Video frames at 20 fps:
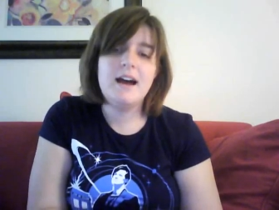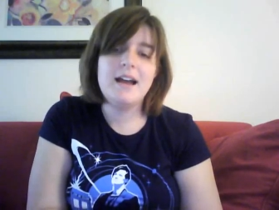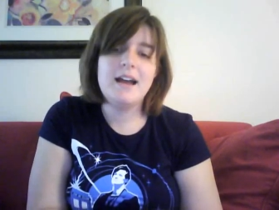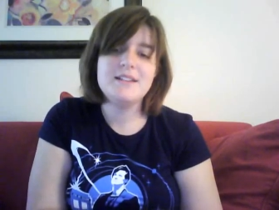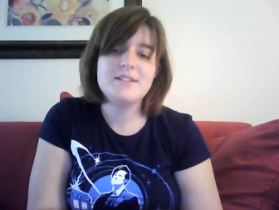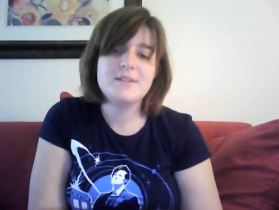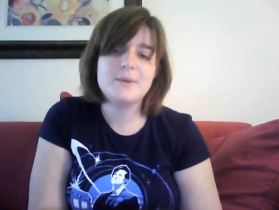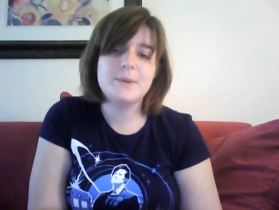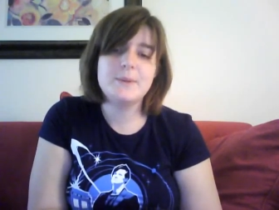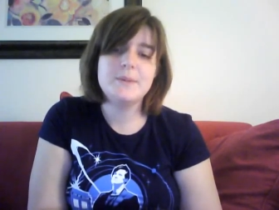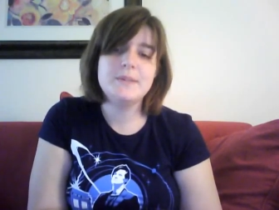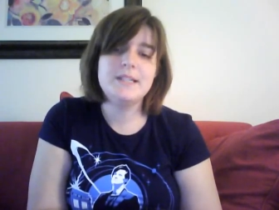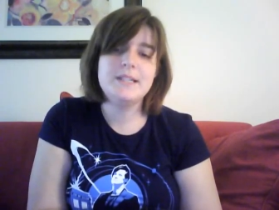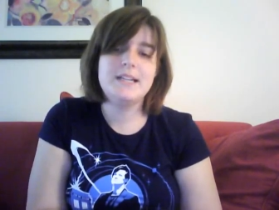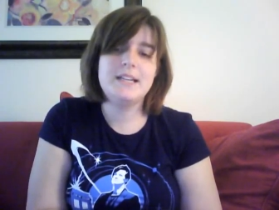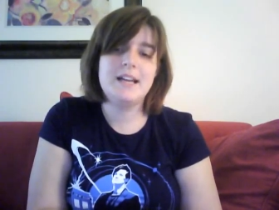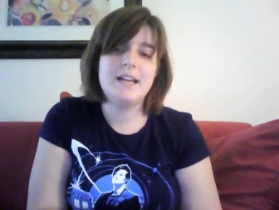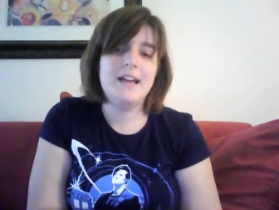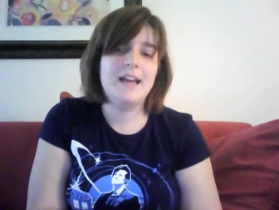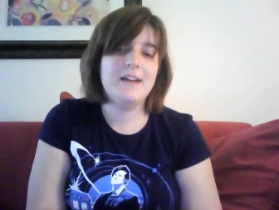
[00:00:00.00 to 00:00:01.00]
high school,
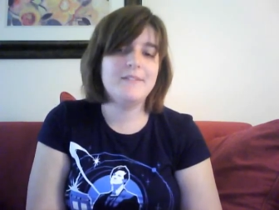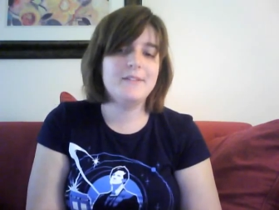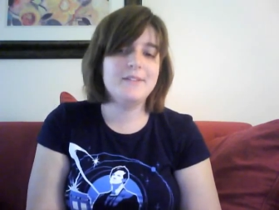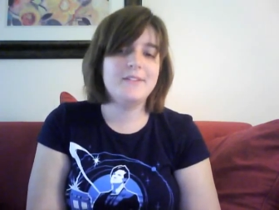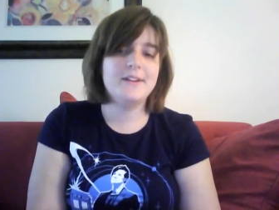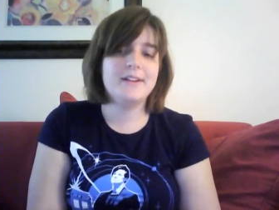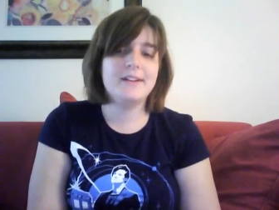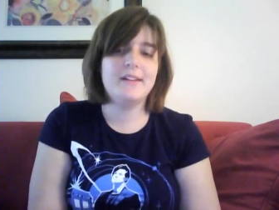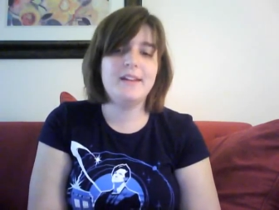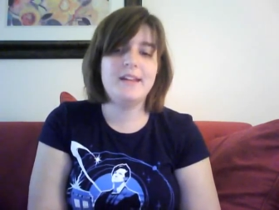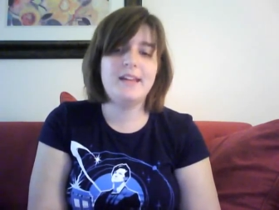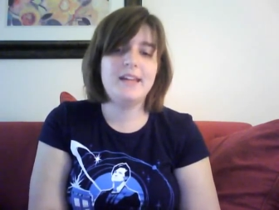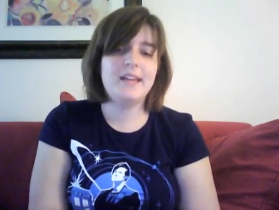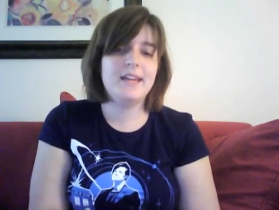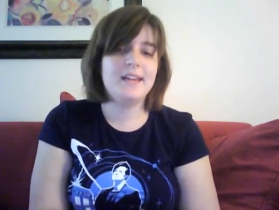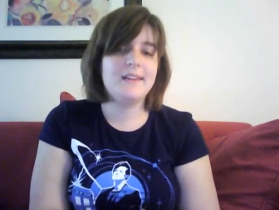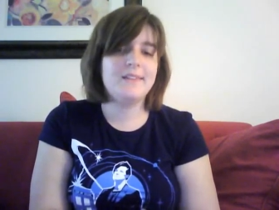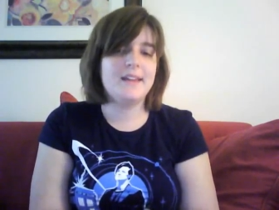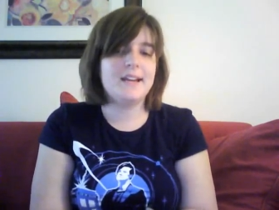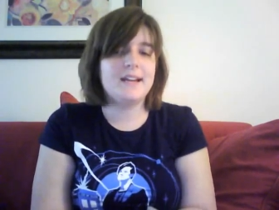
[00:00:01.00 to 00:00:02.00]
and I have a
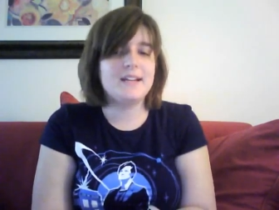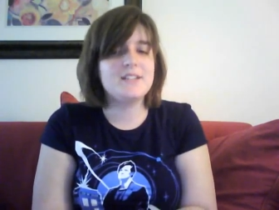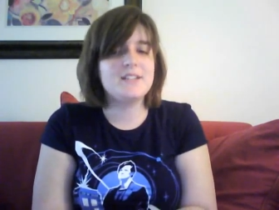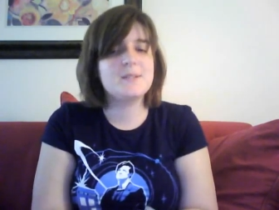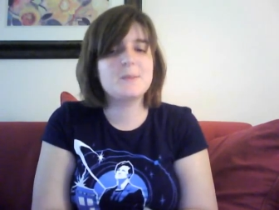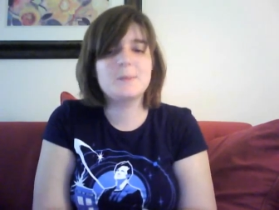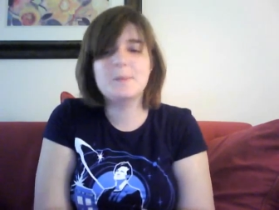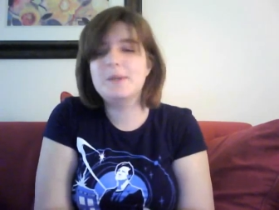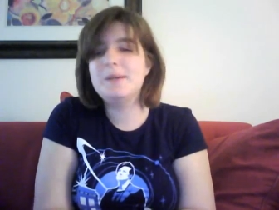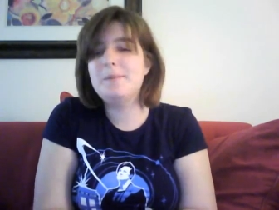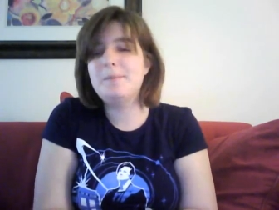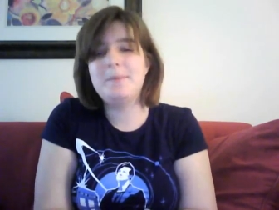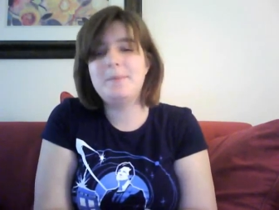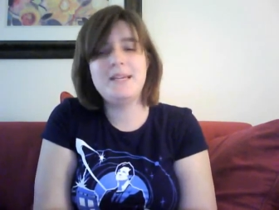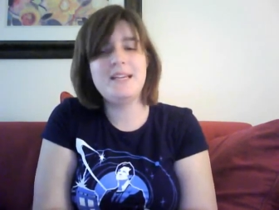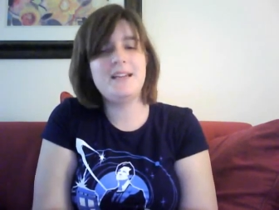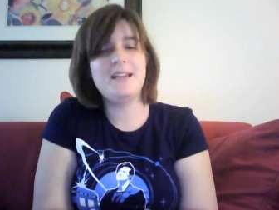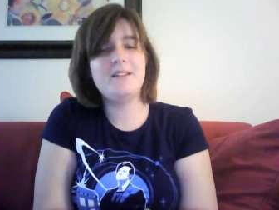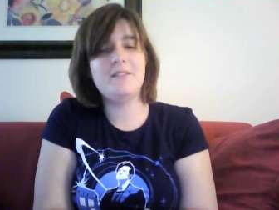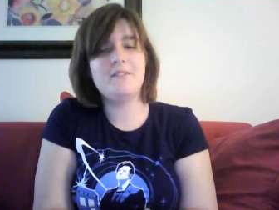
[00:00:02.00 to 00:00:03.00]
feeling that I just wouldn't
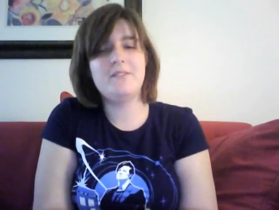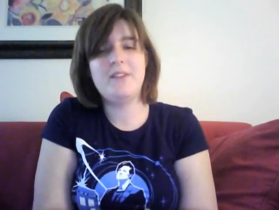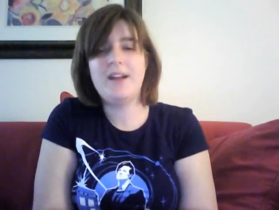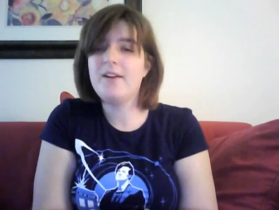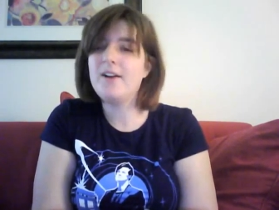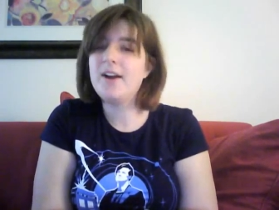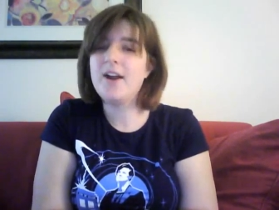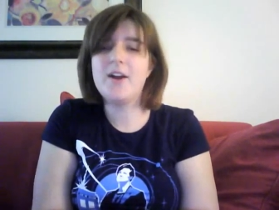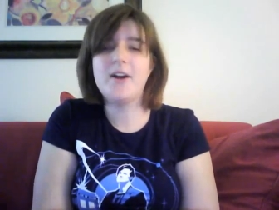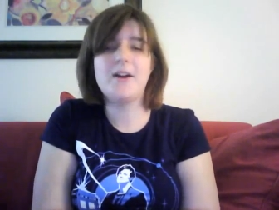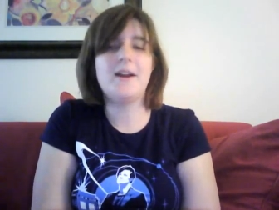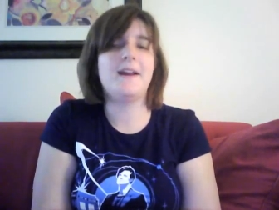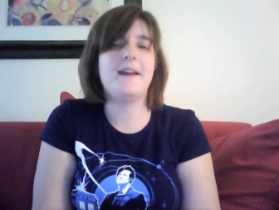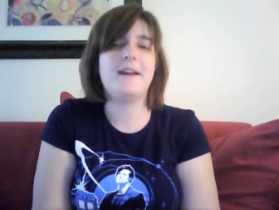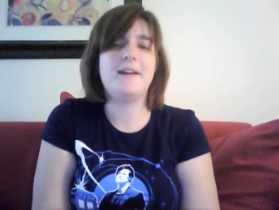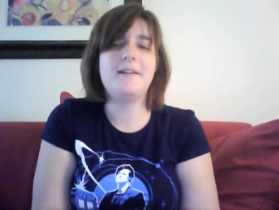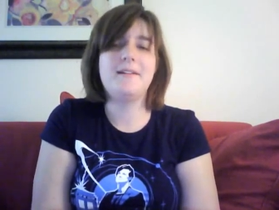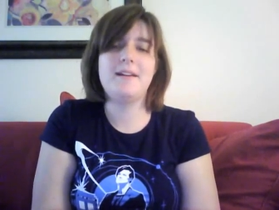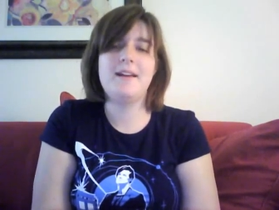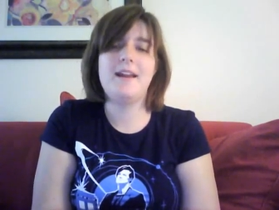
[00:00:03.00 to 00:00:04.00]
be very good at
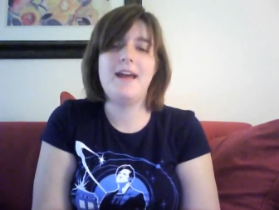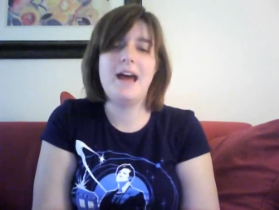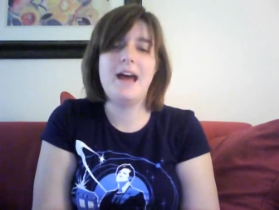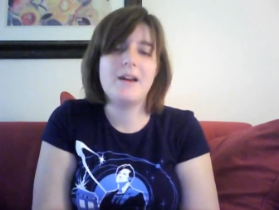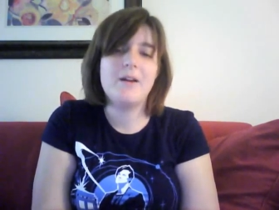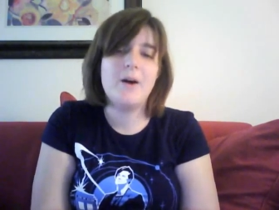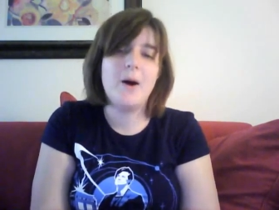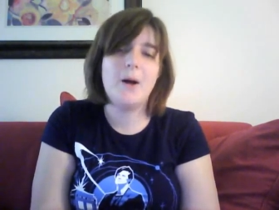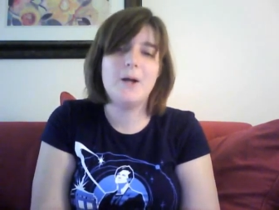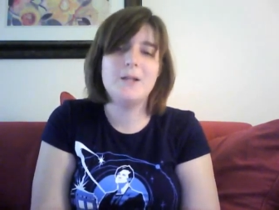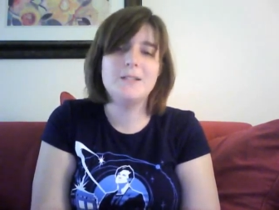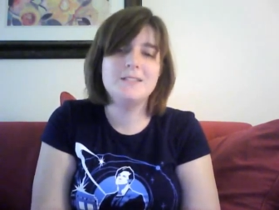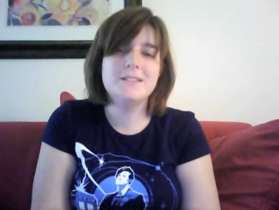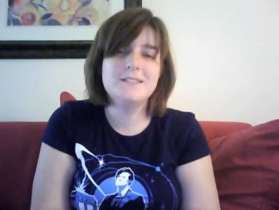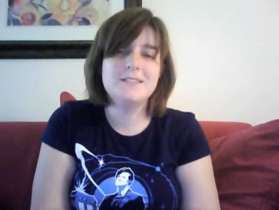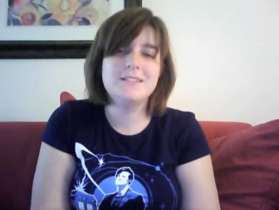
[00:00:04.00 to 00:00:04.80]
it at all.